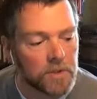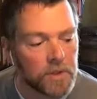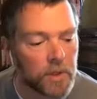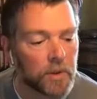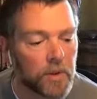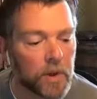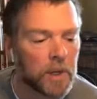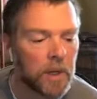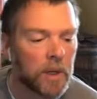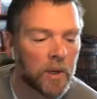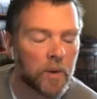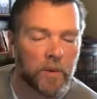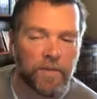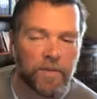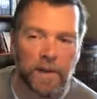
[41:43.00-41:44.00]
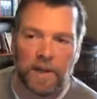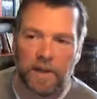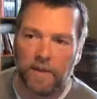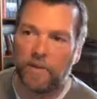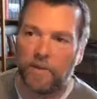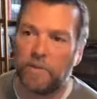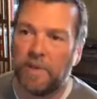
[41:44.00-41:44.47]
So we felt
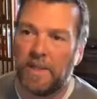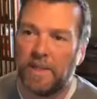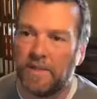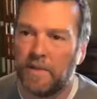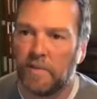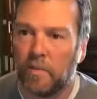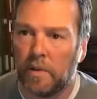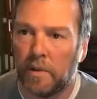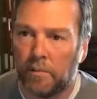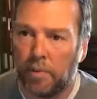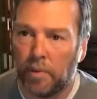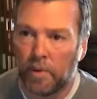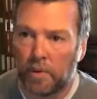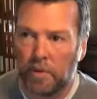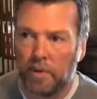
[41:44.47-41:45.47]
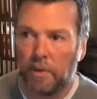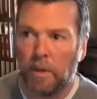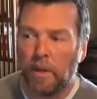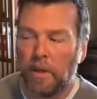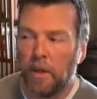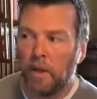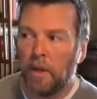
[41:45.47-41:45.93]
like those pieces were important,
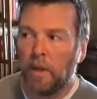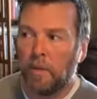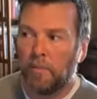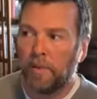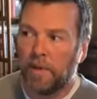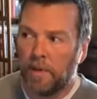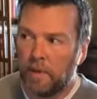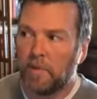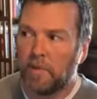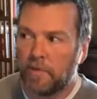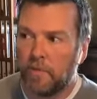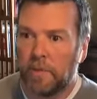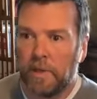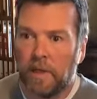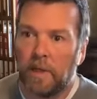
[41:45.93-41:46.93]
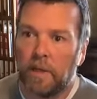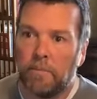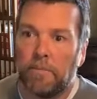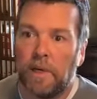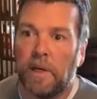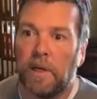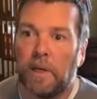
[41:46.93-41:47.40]
but the numbers were getting
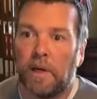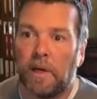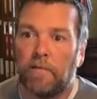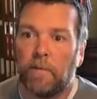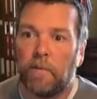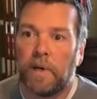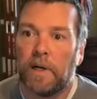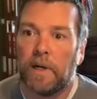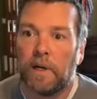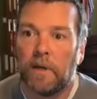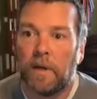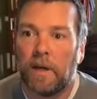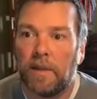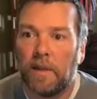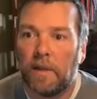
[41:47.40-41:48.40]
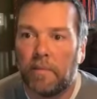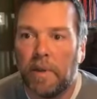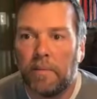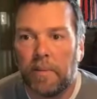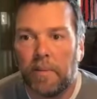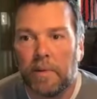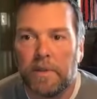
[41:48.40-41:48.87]
big enough where I think
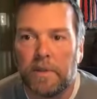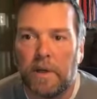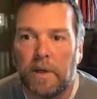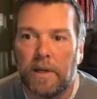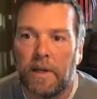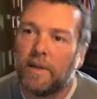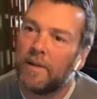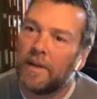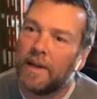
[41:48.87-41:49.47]
people were starting to